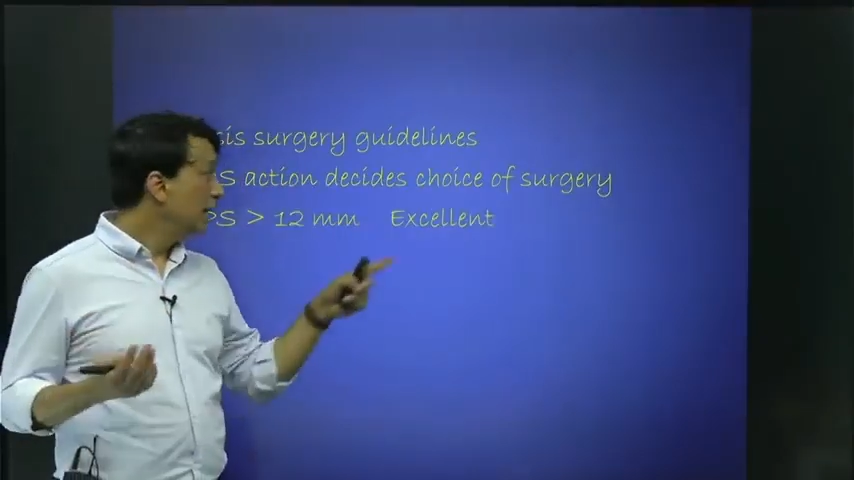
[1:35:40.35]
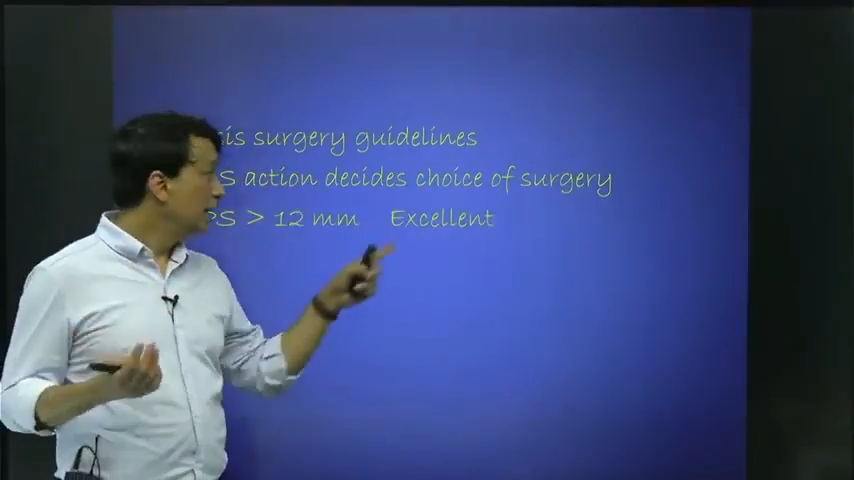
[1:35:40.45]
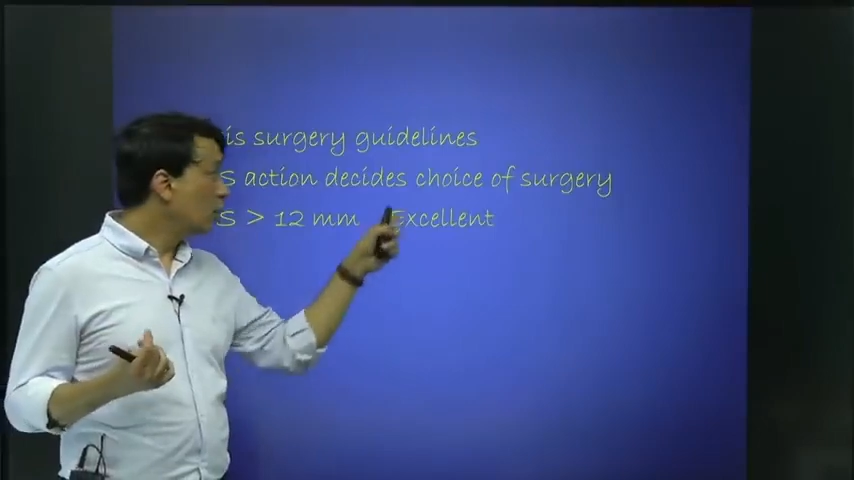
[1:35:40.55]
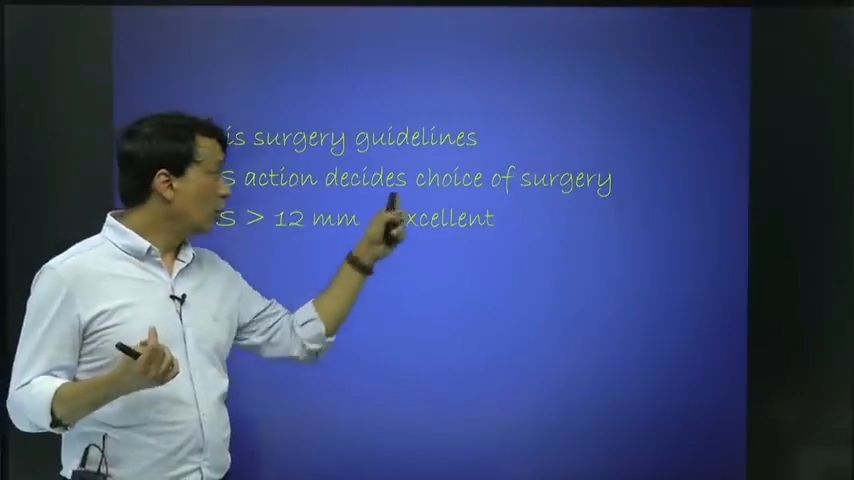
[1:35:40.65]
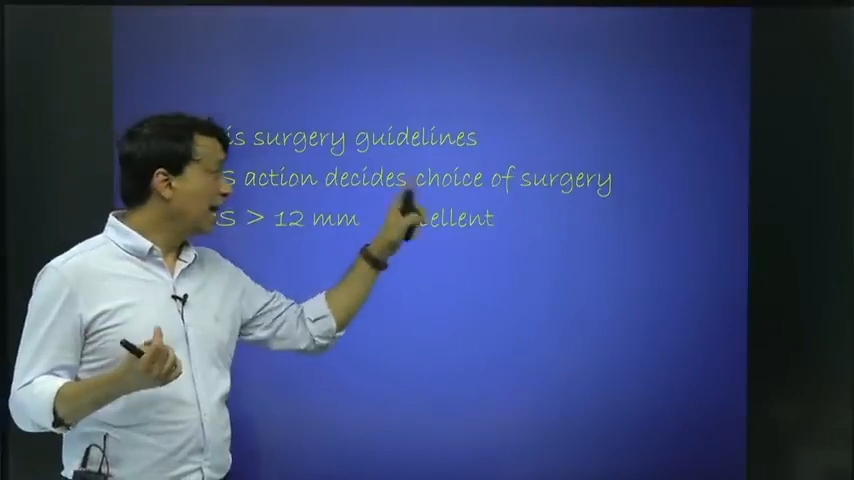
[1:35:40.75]

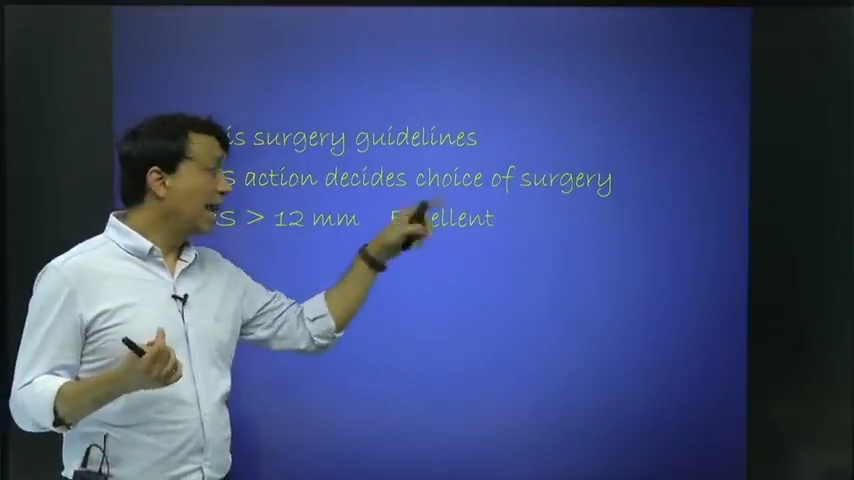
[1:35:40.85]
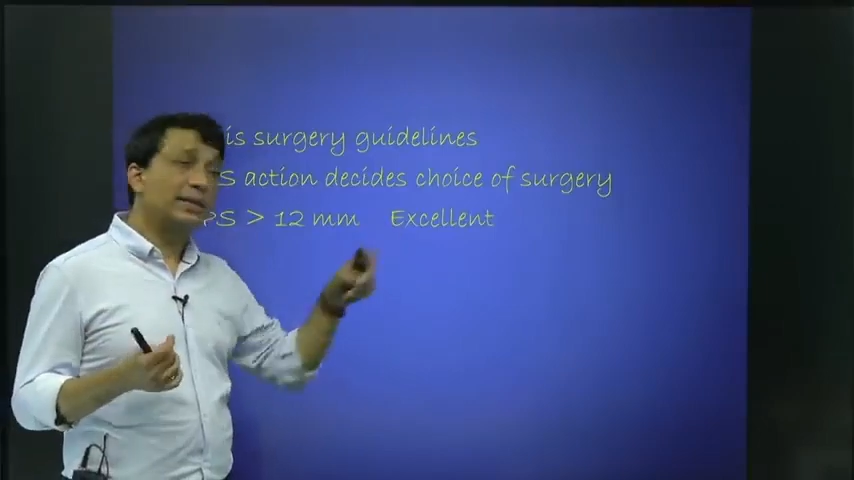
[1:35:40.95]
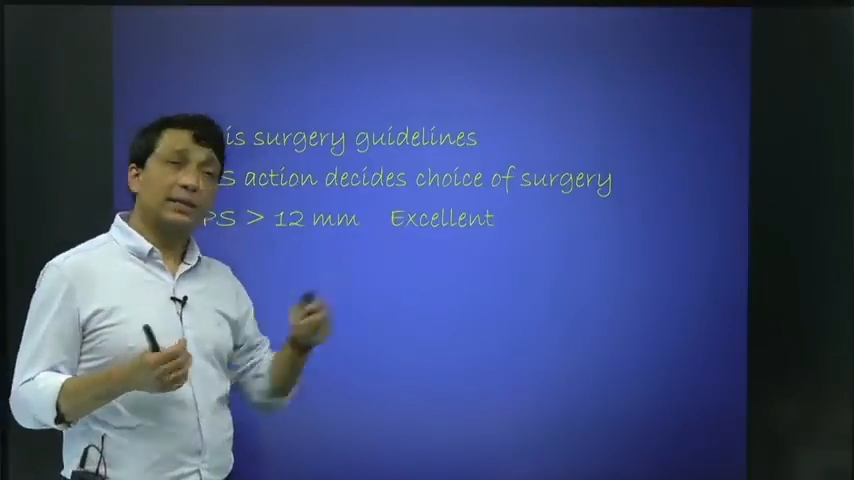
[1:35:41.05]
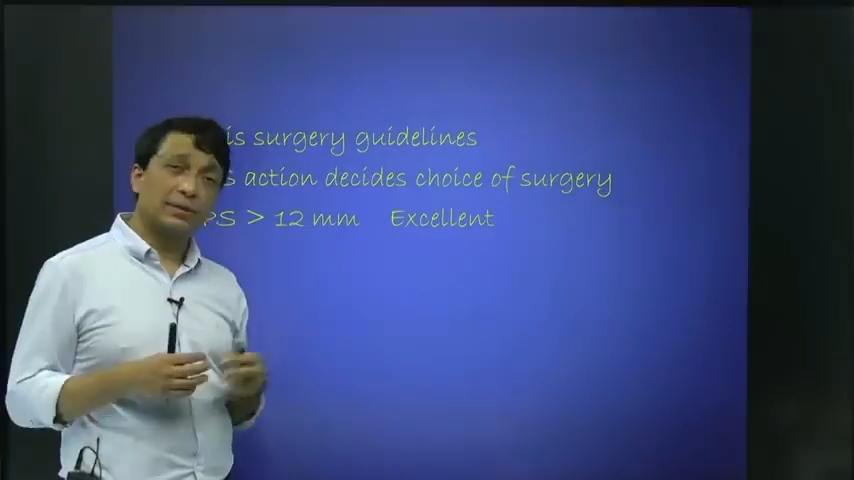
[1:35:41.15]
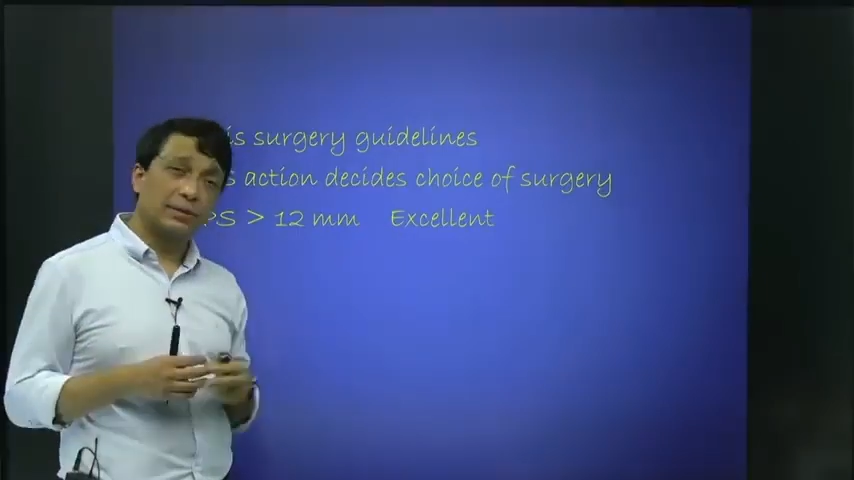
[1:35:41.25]
is called
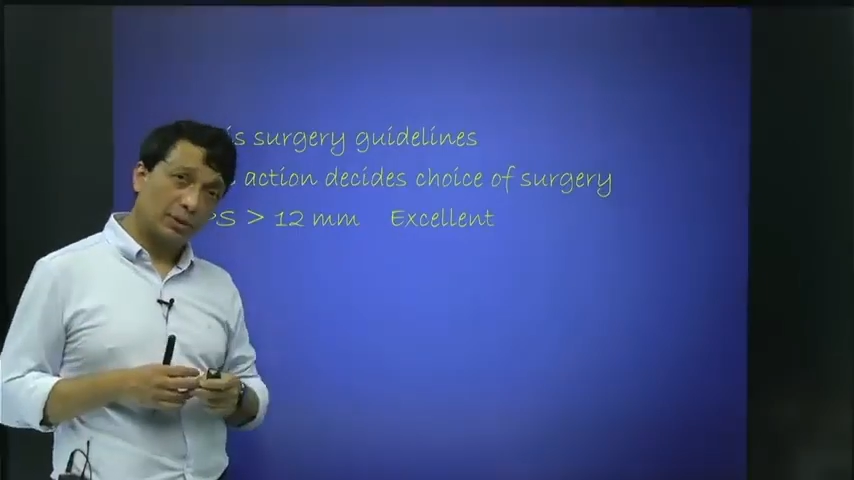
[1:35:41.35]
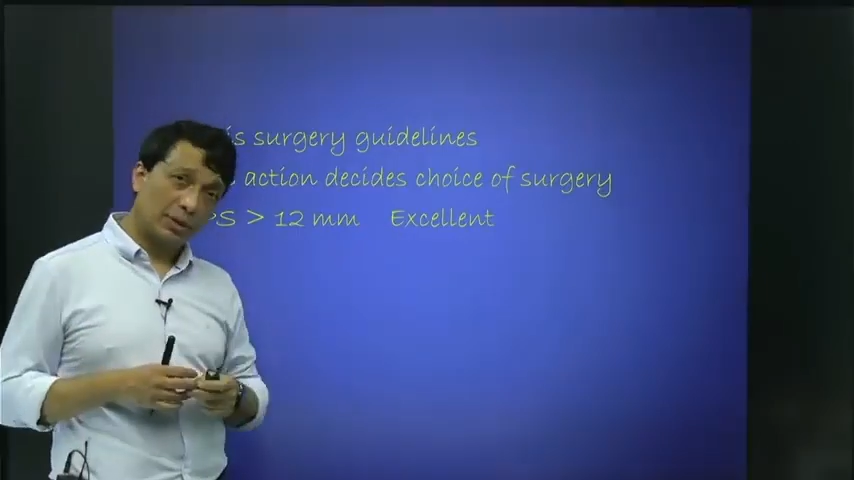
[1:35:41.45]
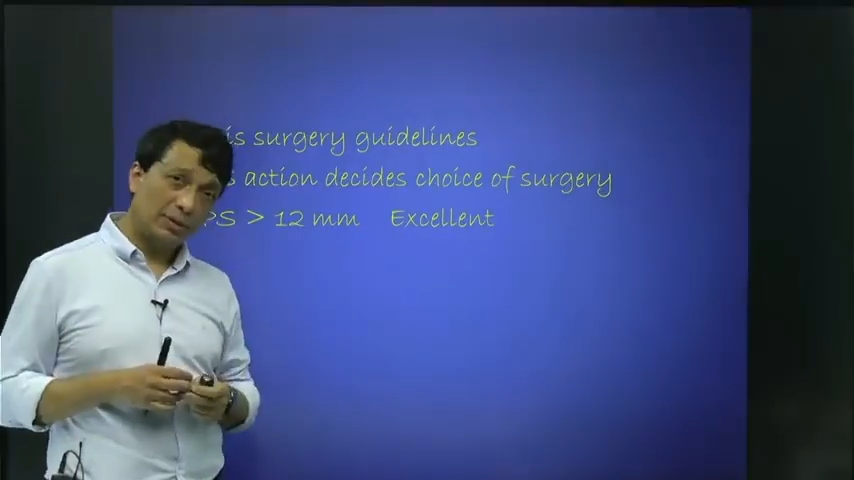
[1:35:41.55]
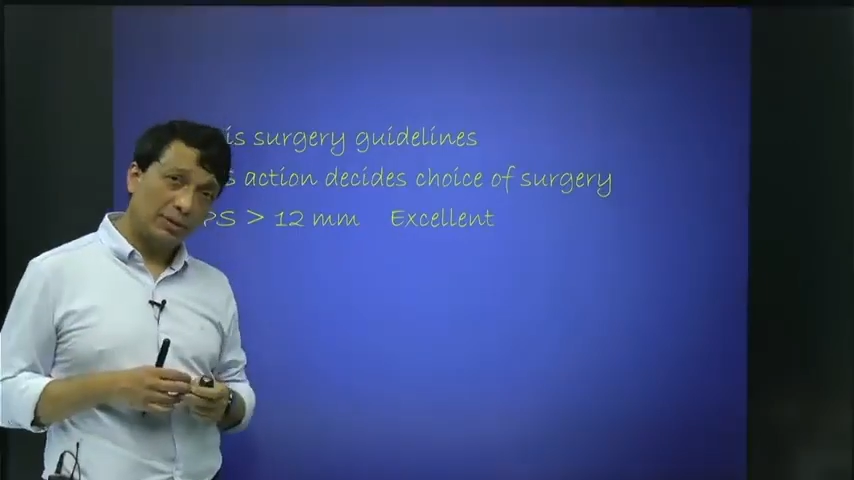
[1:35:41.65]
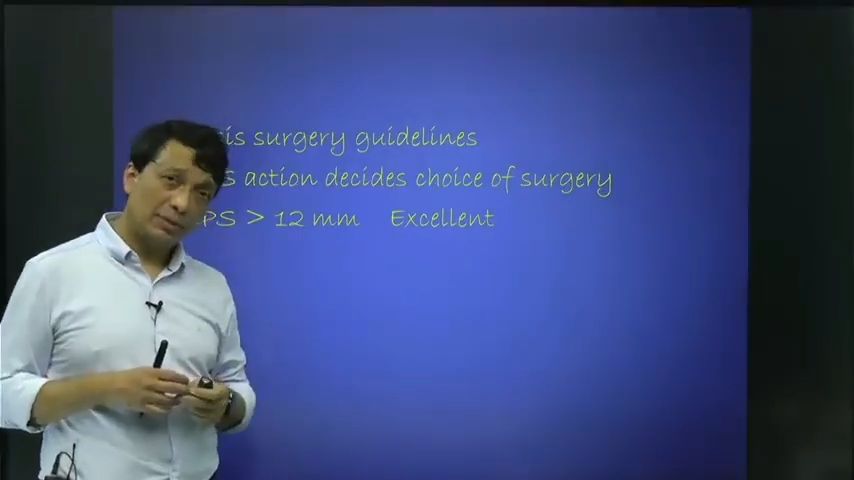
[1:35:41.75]
excellent, okay?